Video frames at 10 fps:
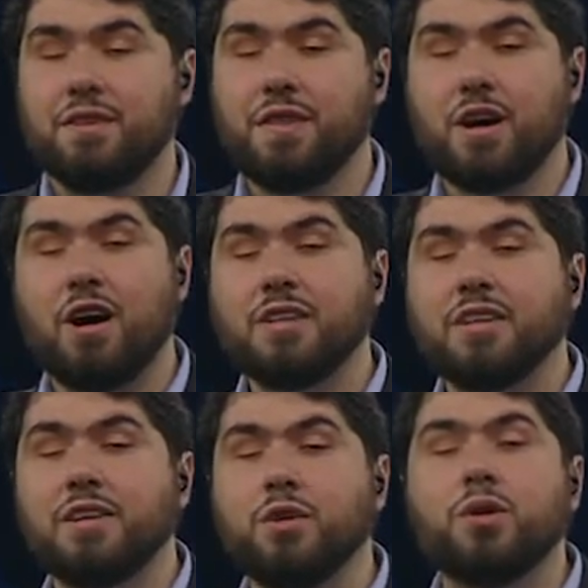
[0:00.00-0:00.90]
the
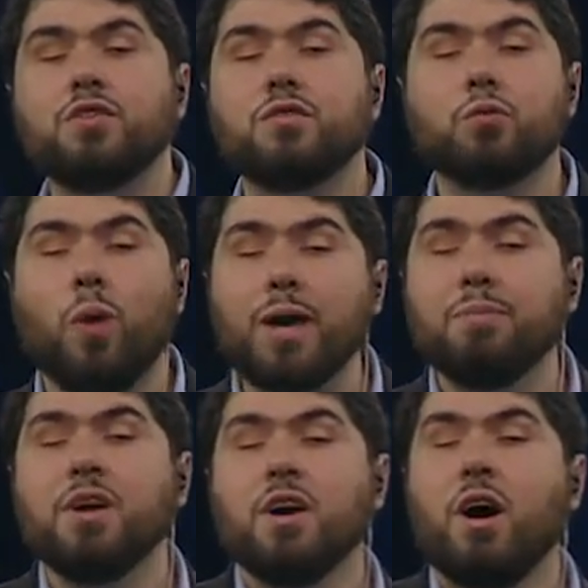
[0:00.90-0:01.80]
content. You can swipe
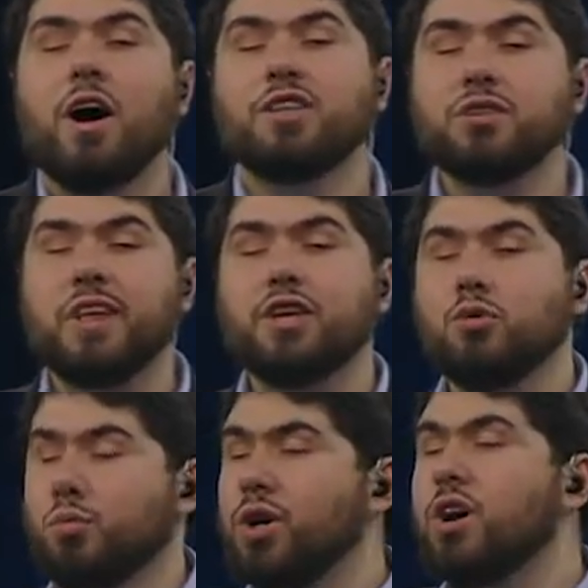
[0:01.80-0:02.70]
just like
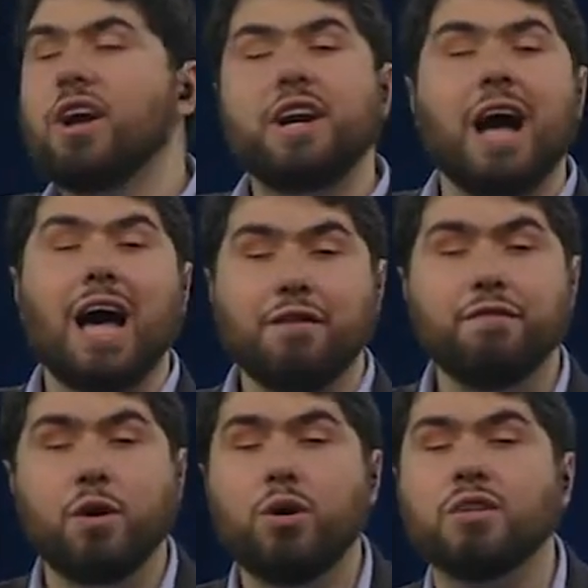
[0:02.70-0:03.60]
you would on an
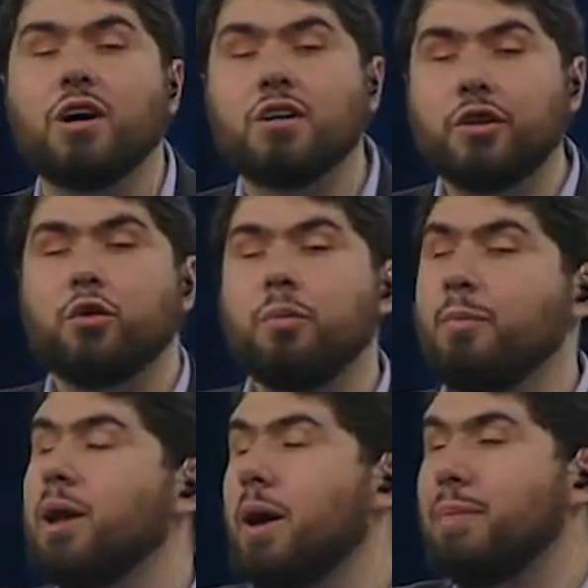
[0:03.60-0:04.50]
iPhone. I'll talk a little
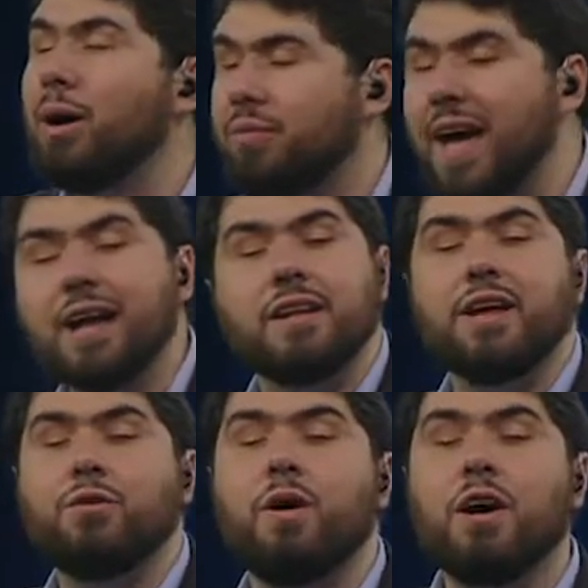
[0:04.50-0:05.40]
bit about that
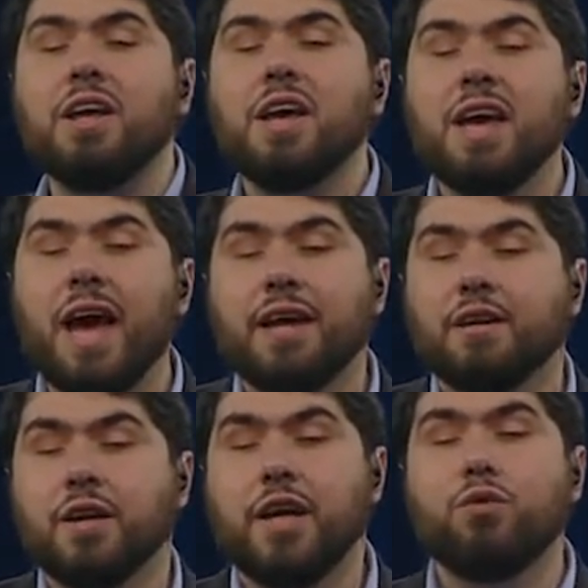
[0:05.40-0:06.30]
later on.
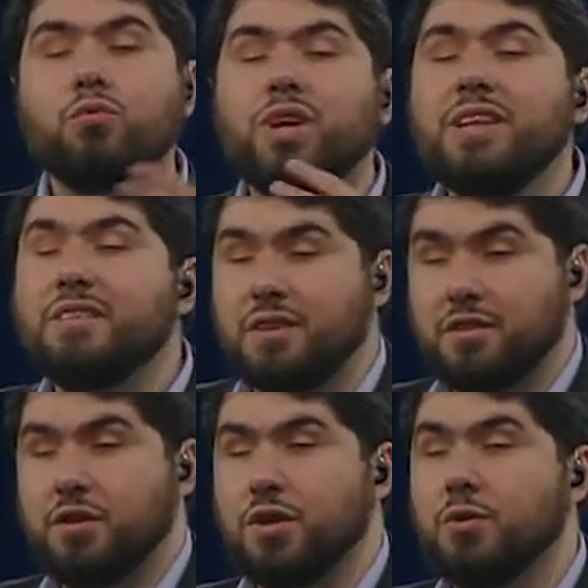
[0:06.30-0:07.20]
And it reads it
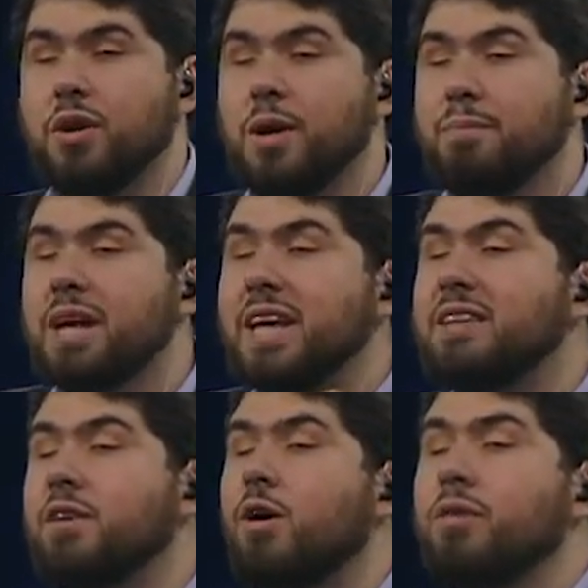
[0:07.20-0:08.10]
to you. But
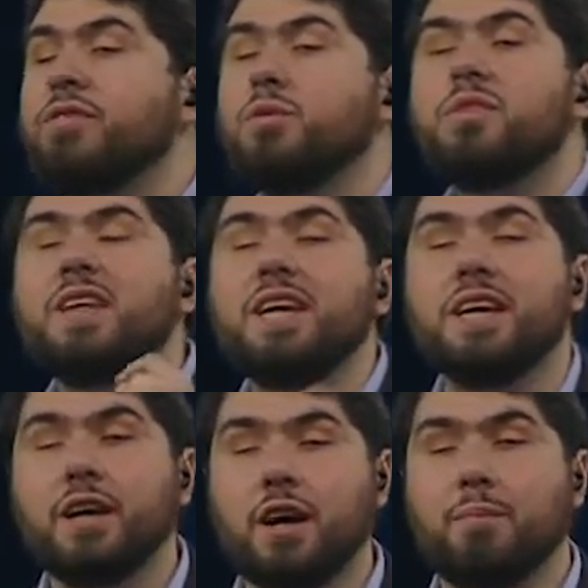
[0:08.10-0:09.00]
it's also
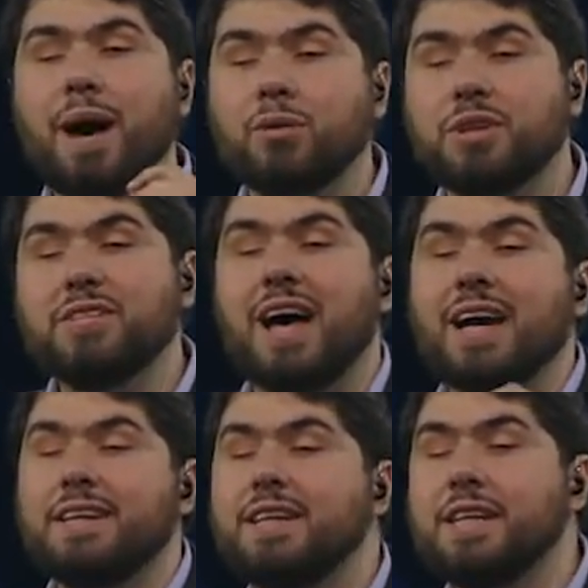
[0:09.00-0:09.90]
thinking about this
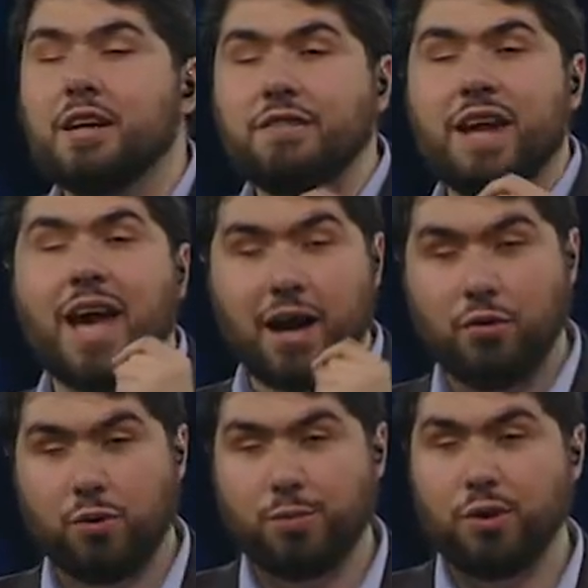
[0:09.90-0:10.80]
idea of an
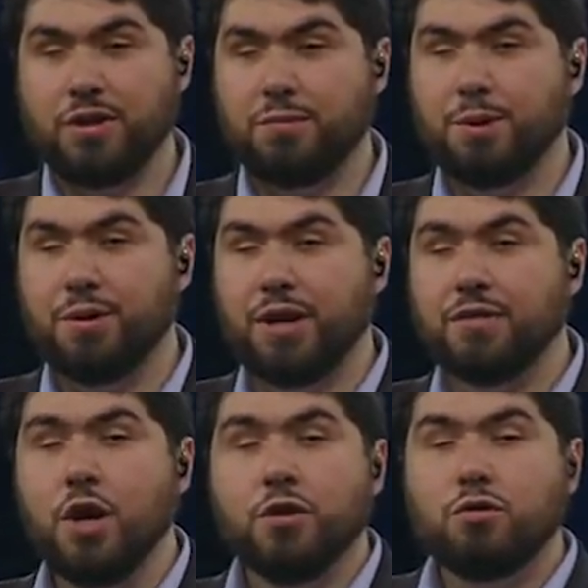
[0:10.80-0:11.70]
equitable
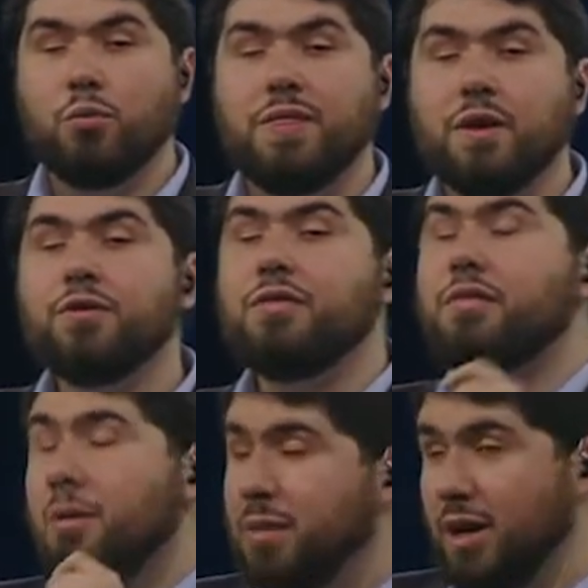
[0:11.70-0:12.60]
experience. So when there's
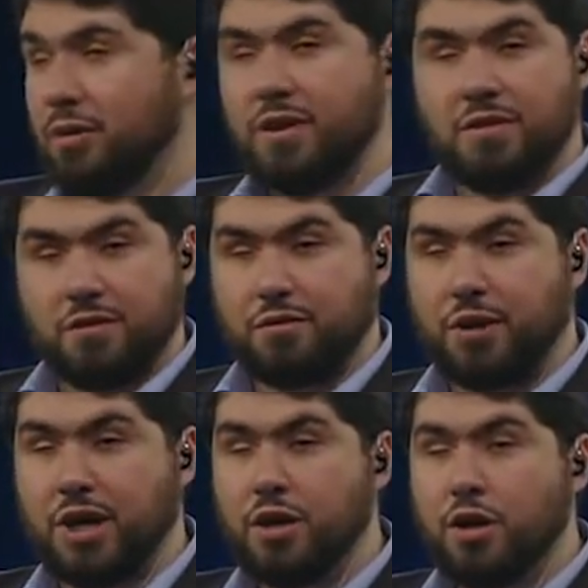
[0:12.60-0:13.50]
thumbnails on the
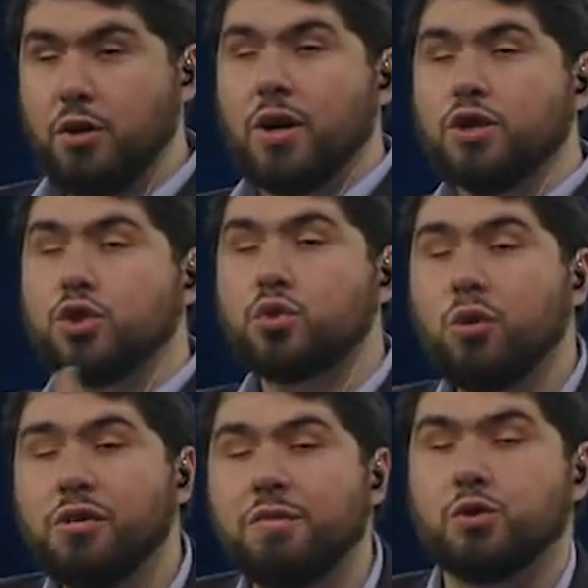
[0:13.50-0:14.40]
screen, you get
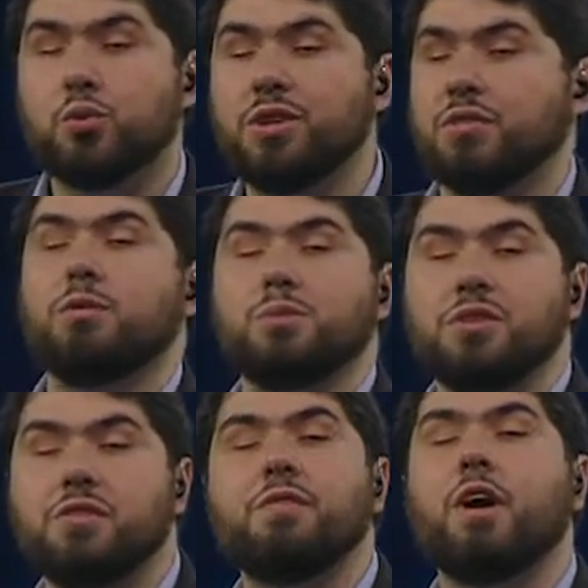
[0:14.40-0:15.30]
short visual
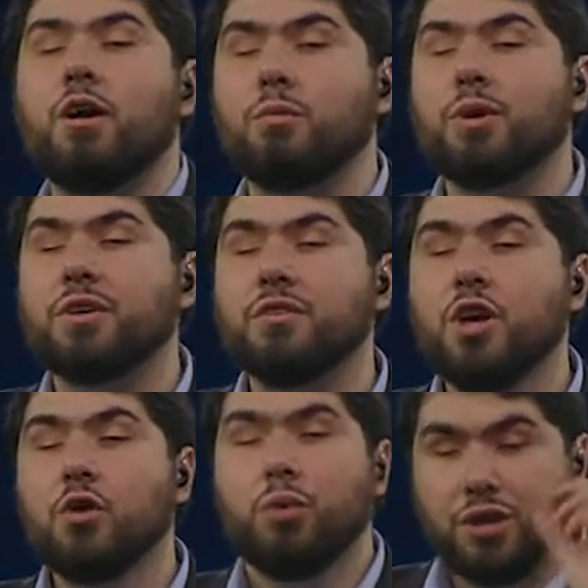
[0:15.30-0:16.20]
descriptions of the artworks.
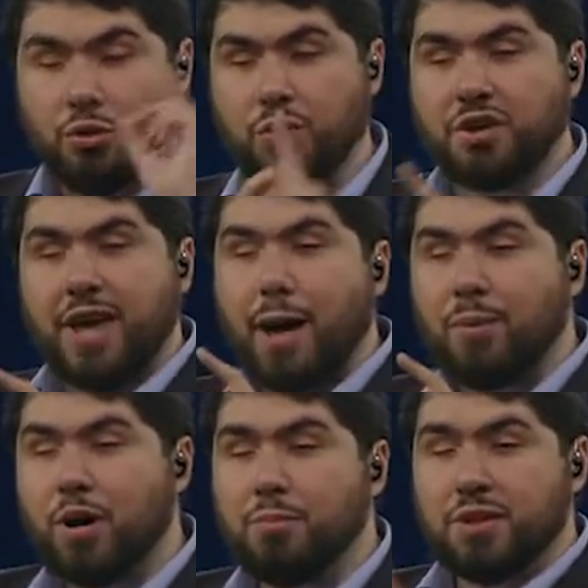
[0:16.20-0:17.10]
When you tap
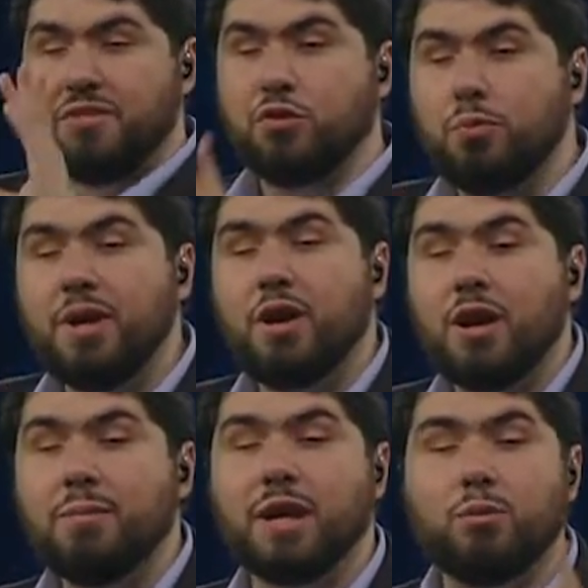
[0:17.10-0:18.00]
on them to zoom in on
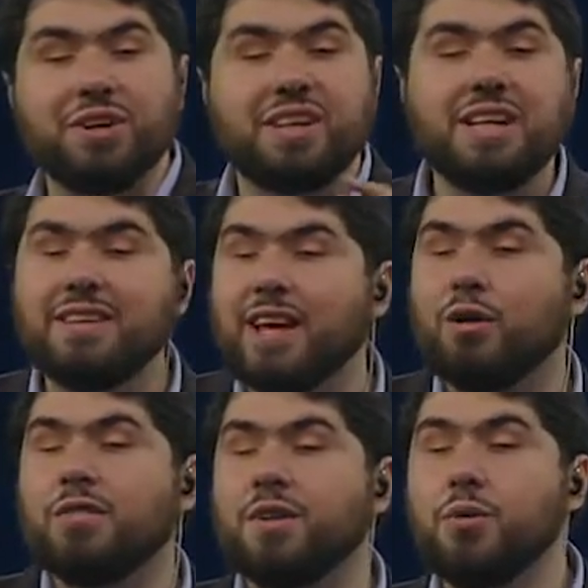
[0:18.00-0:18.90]
them, get a more
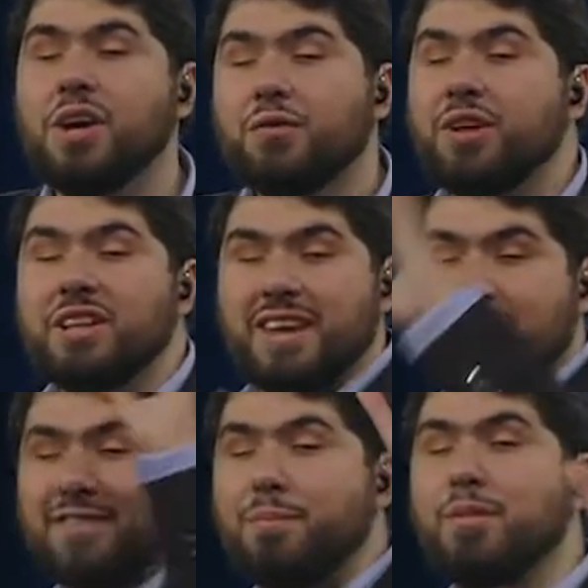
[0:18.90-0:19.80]
detailed view, it really
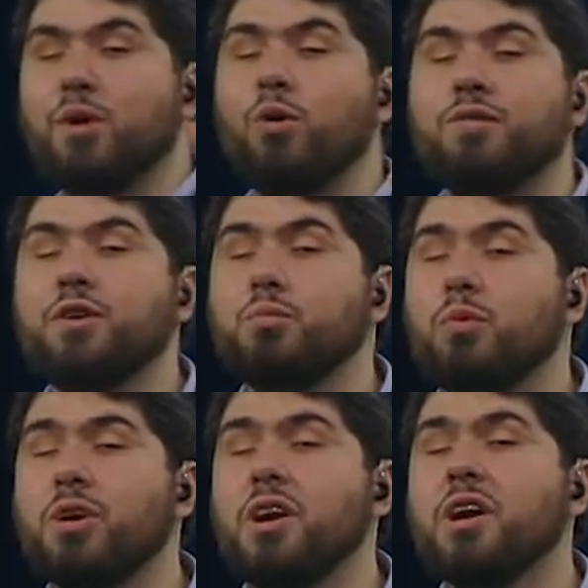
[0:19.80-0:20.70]
takes up the whole
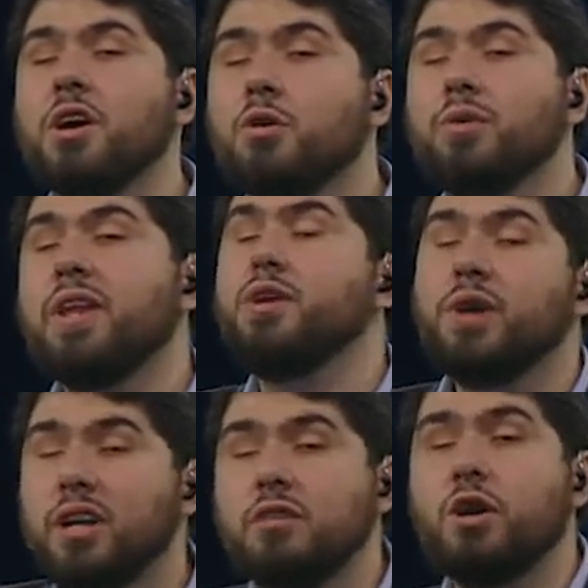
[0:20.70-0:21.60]
viewport, well, then you
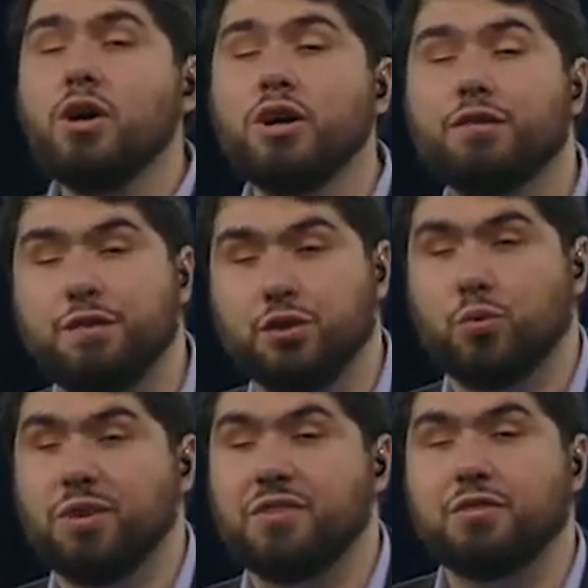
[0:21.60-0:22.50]
get a longer
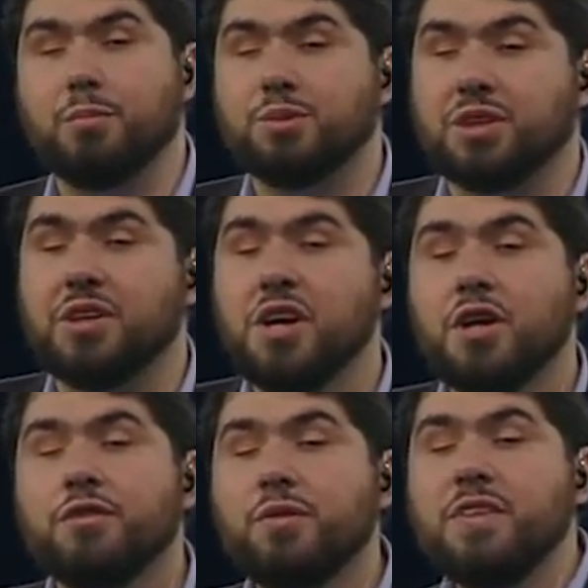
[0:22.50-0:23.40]
visual description.
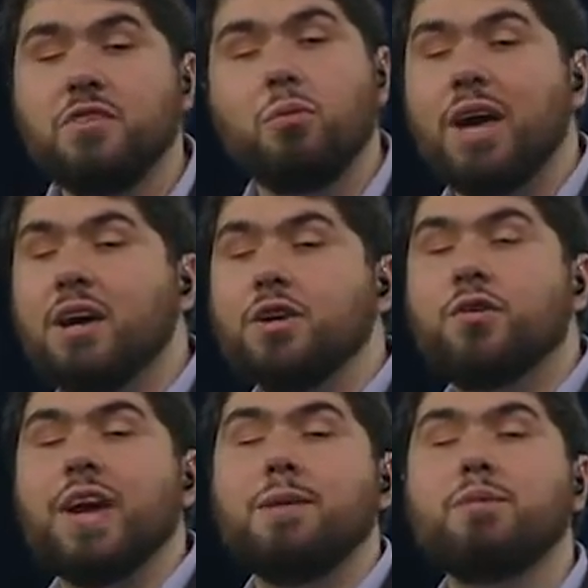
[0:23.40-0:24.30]
So this way,
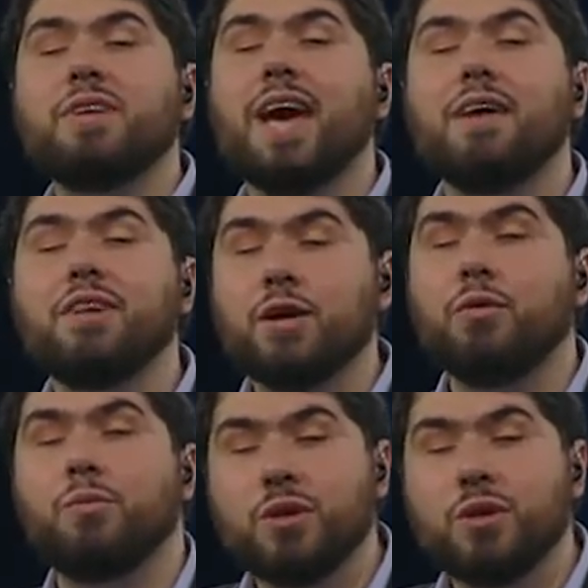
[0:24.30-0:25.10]
you're able to have an equitable